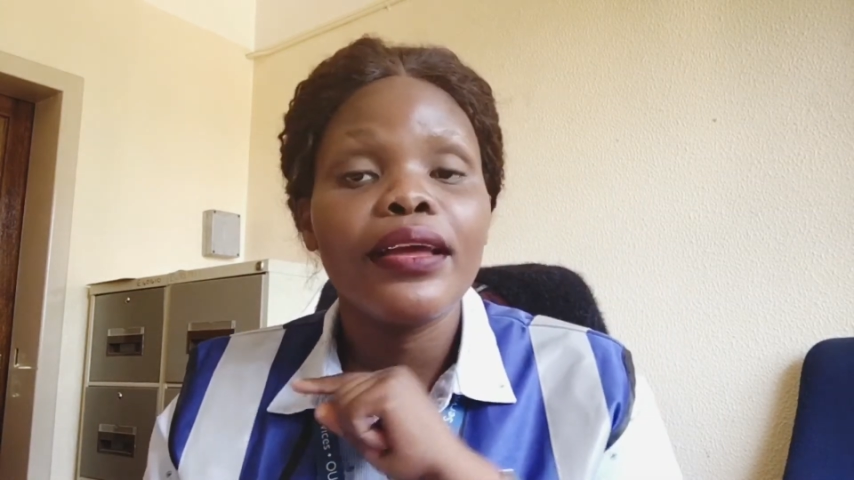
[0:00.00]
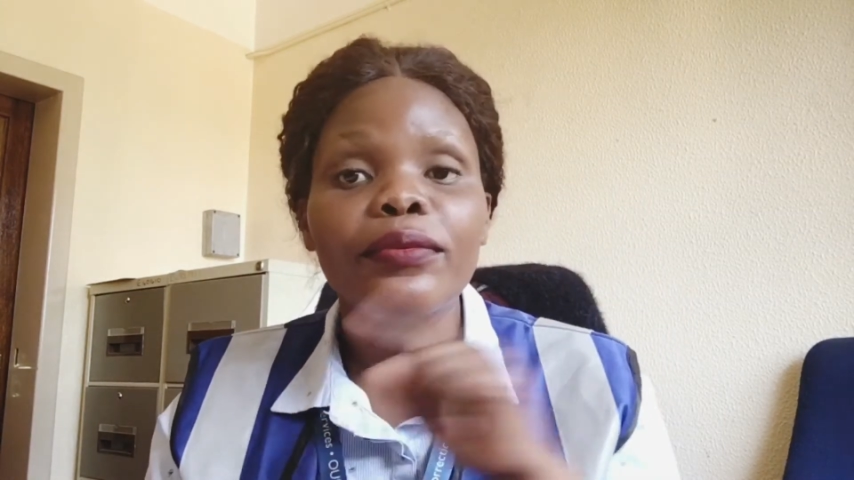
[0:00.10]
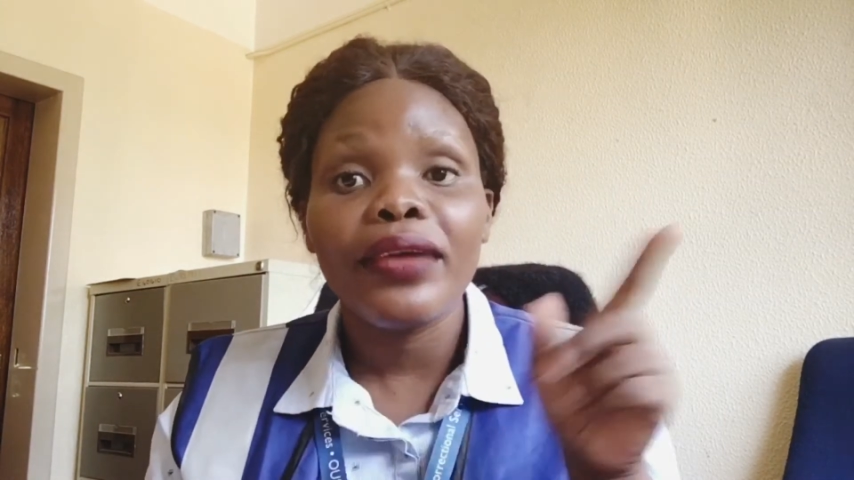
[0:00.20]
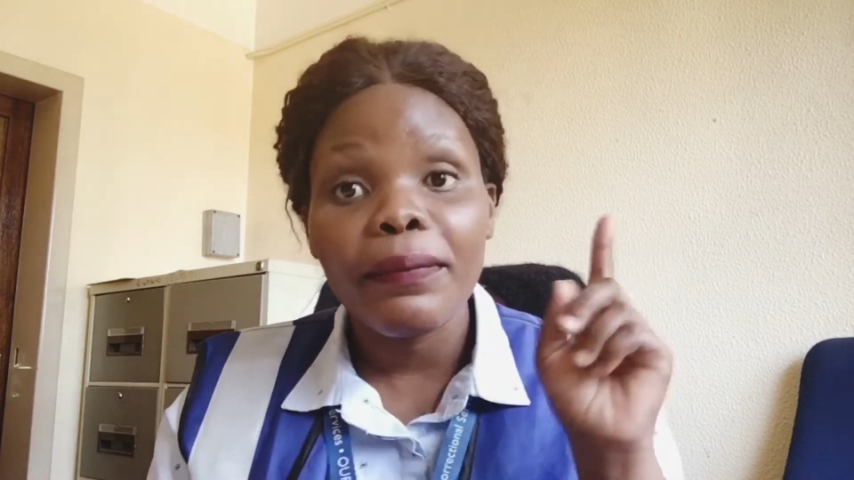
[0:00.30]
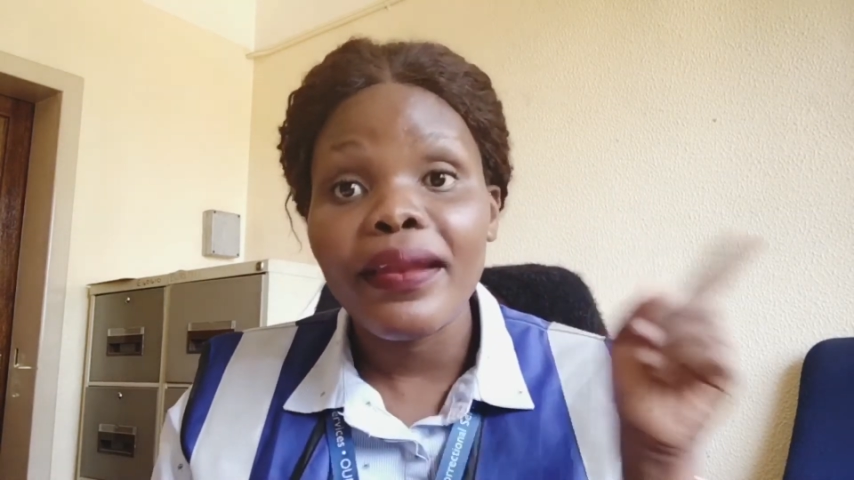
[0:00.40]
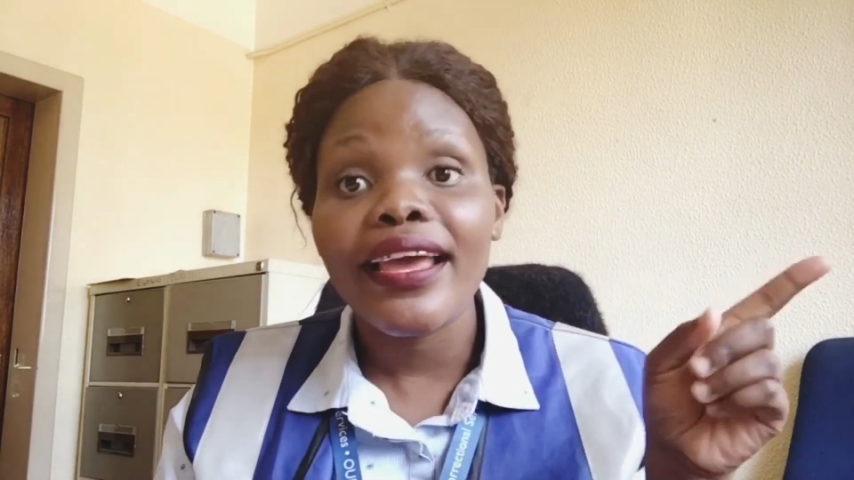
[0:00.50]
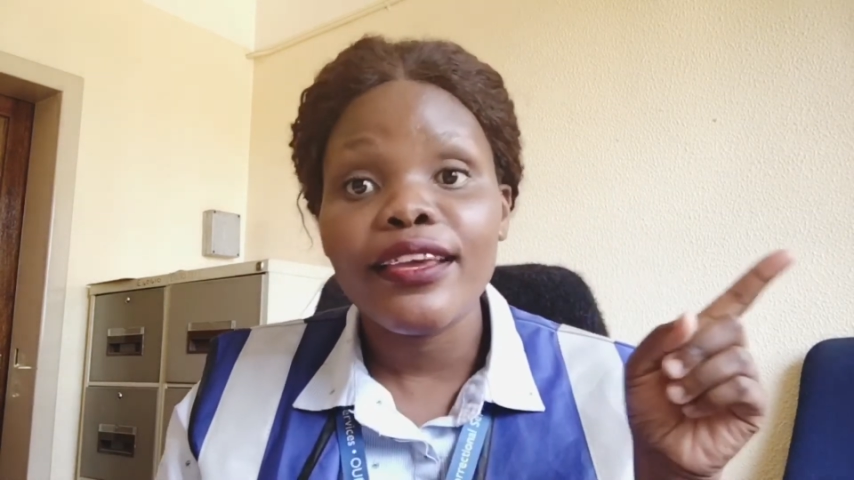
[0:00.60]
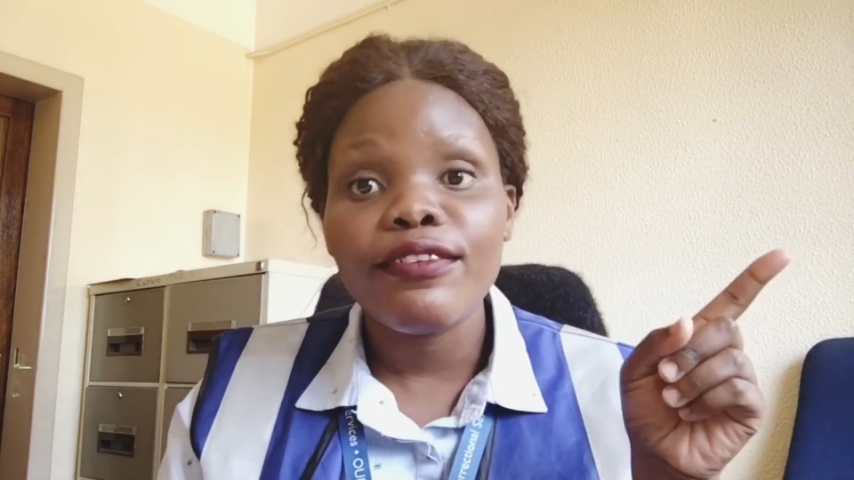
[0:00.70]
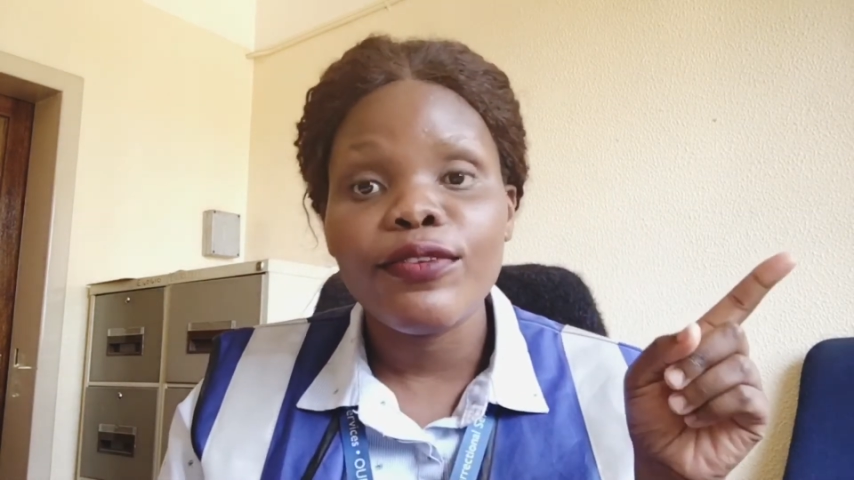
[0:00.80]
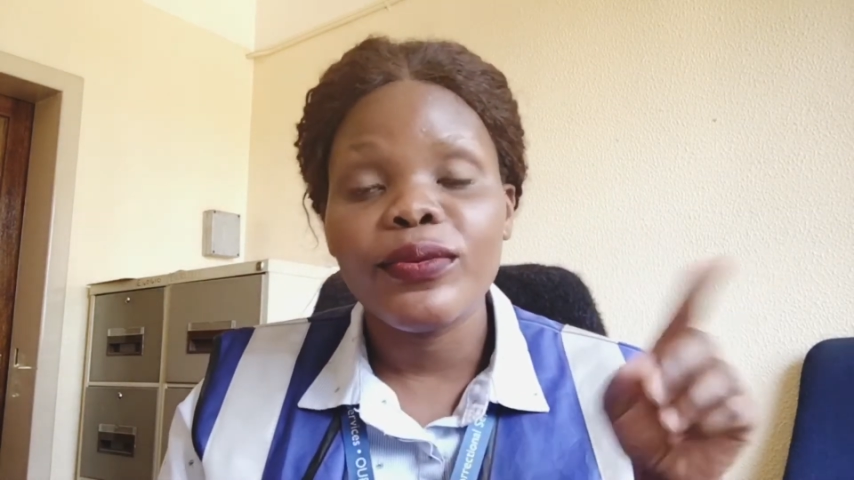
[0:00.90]
are applying
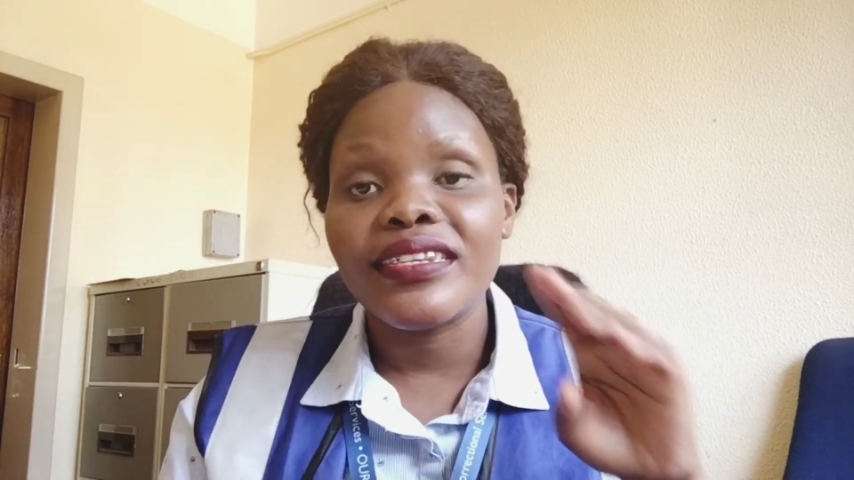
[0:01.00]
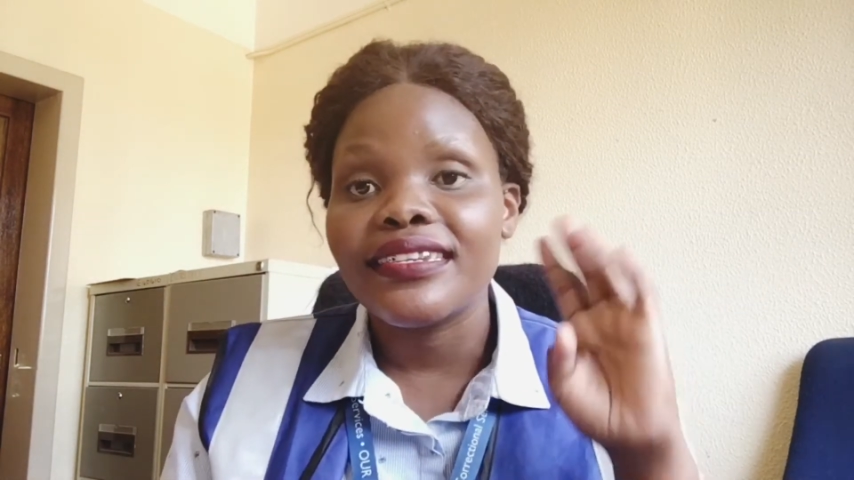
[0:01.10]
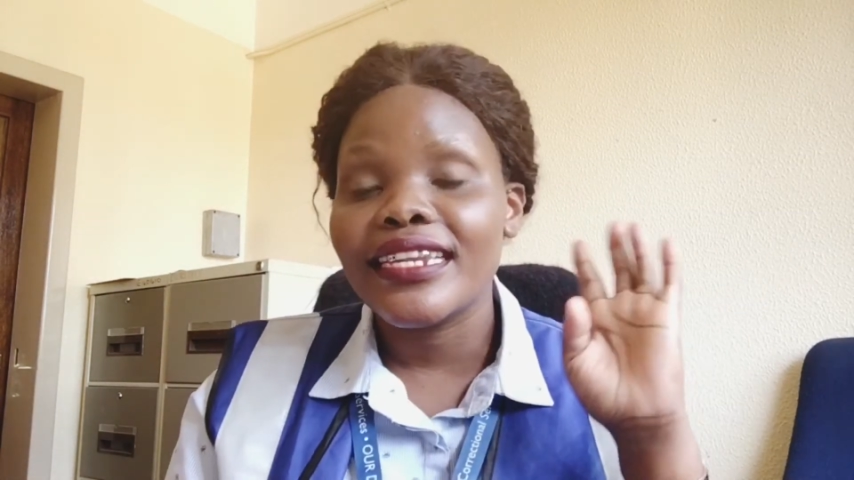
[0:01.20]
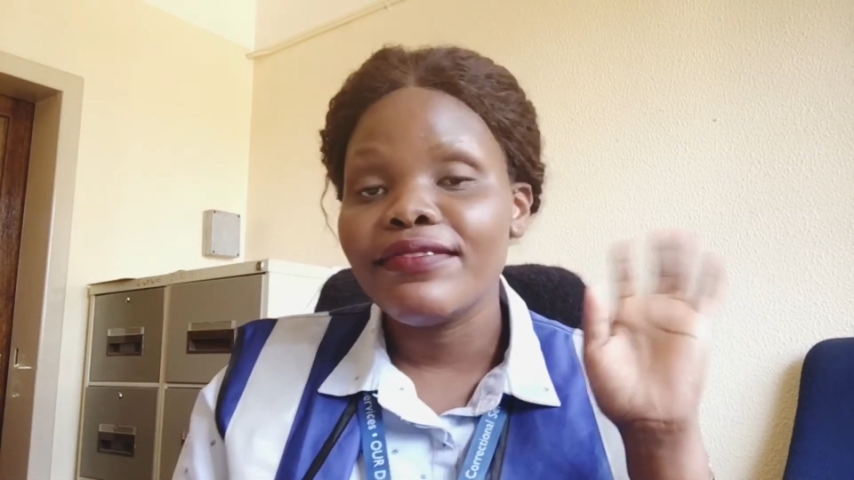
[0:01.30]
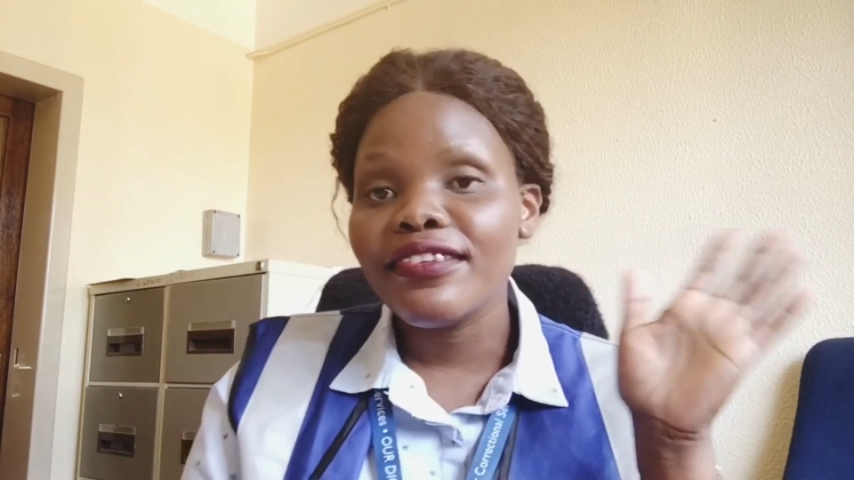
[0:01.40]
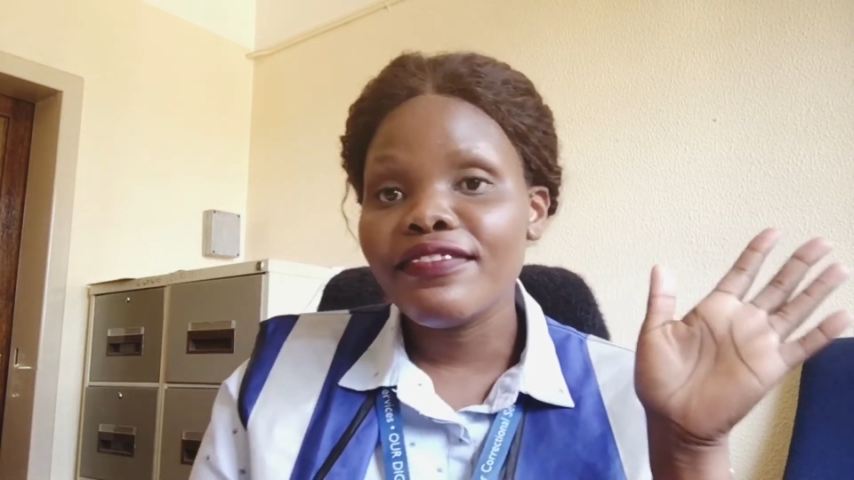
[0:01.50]
for, which is level